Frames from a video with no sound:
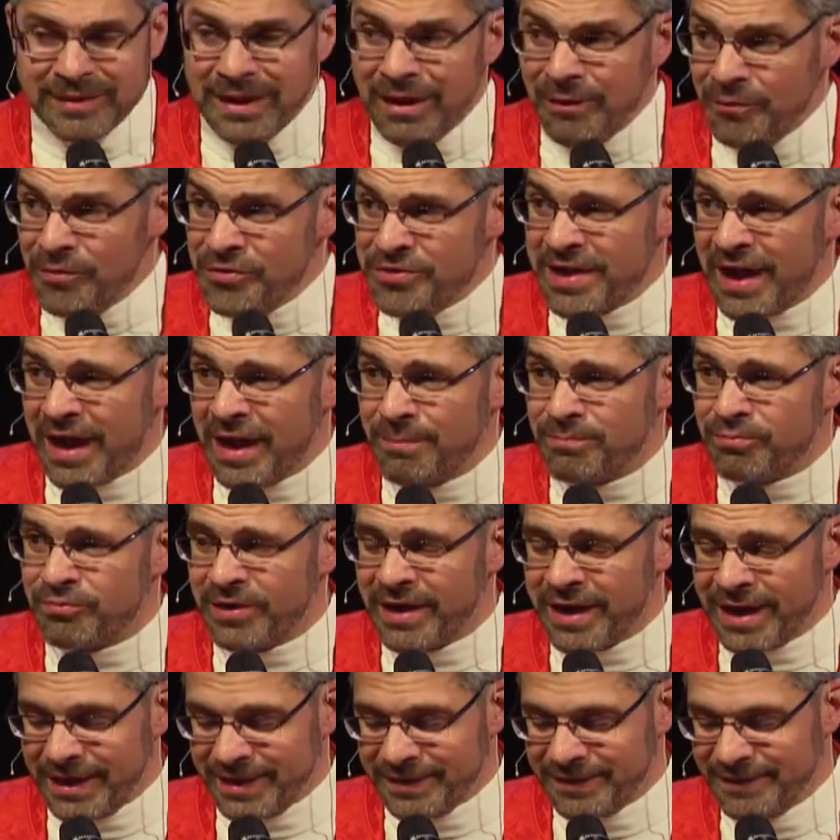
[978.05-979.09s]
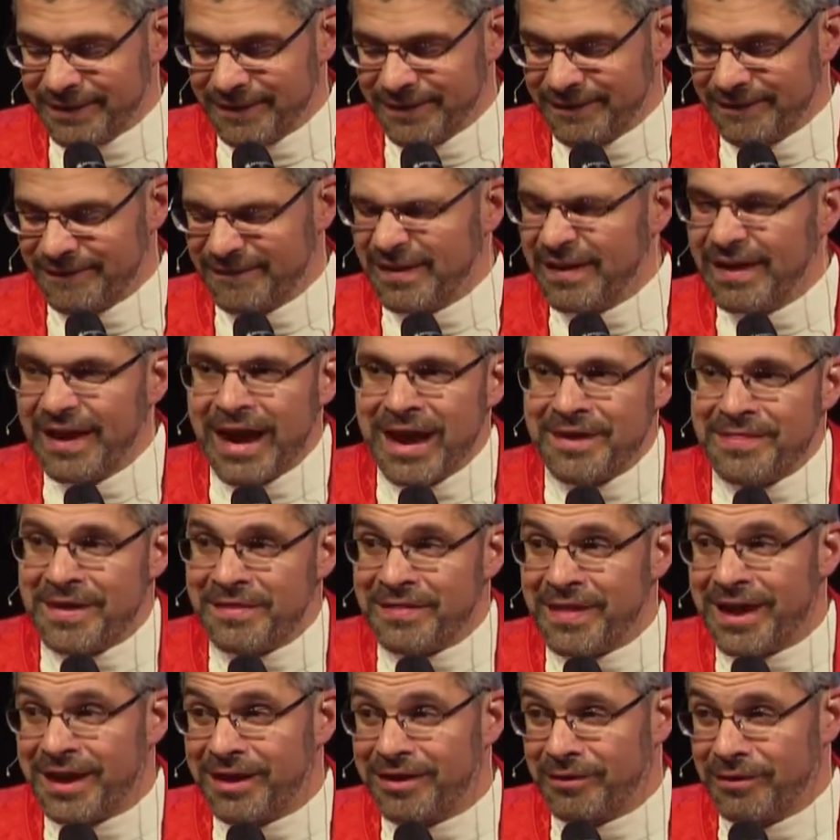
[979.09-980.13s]
We started praying. And then,
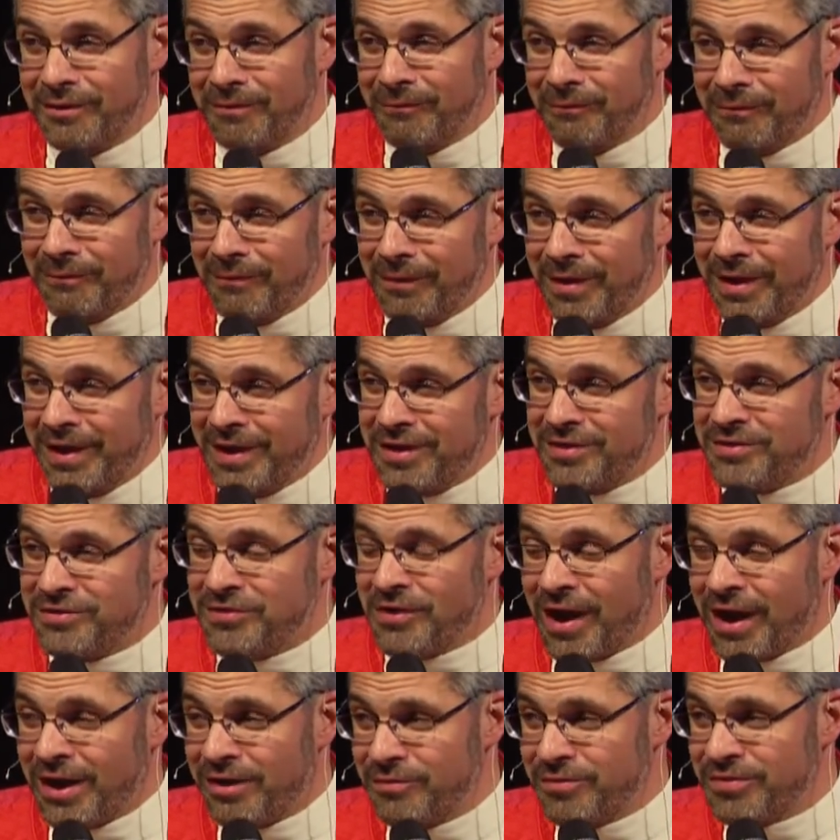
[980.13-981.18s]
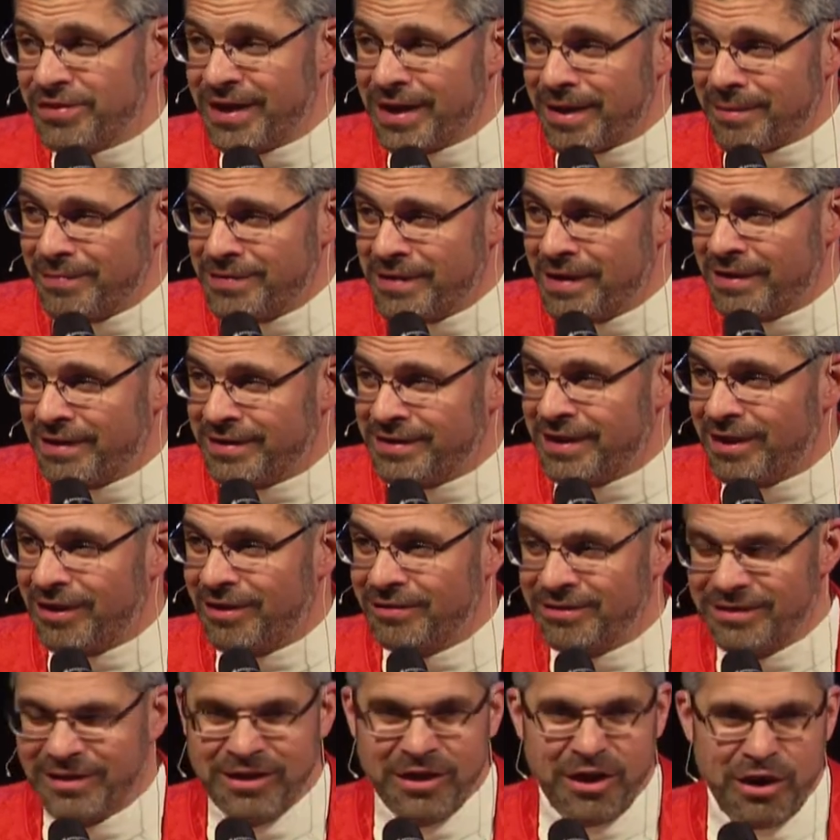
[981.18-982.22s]
like, his daughter was, like, a young adult.
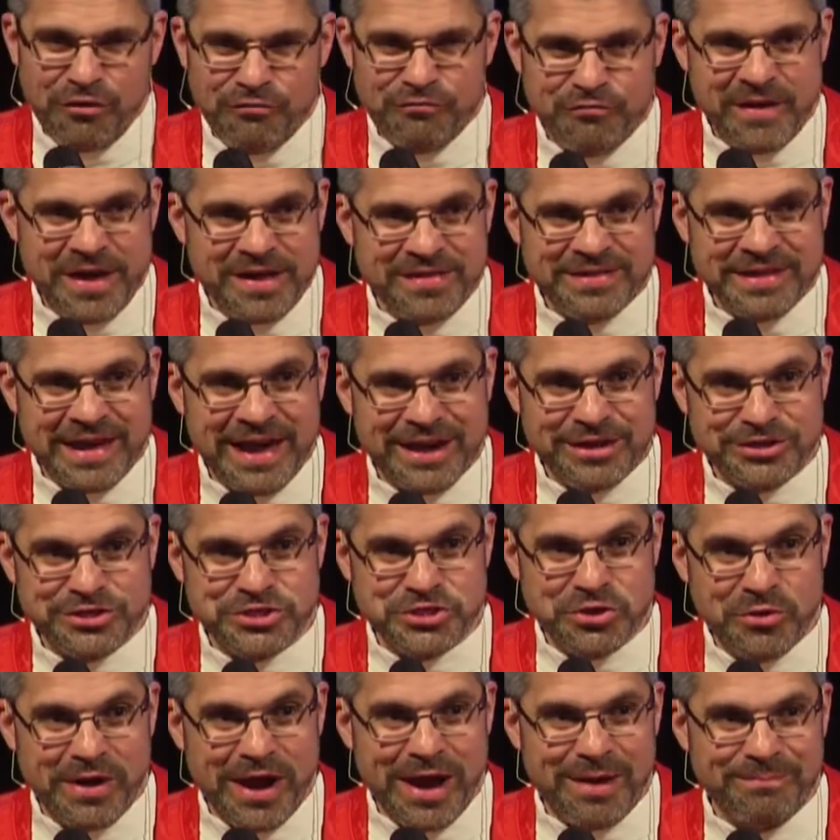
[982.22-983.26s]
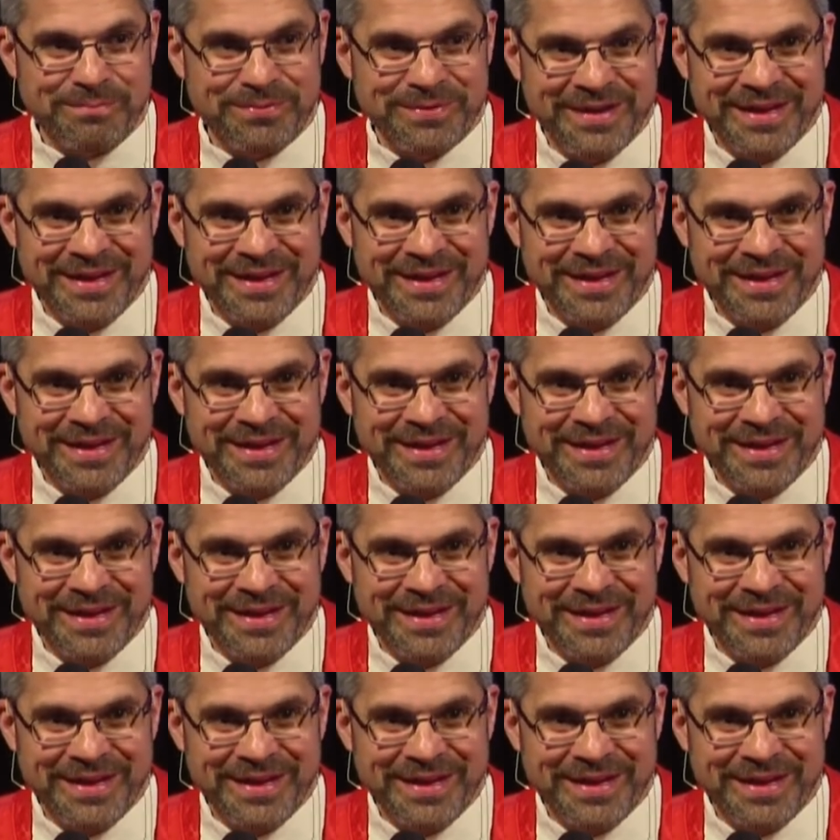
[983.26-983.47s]
Her friends kind of showed up.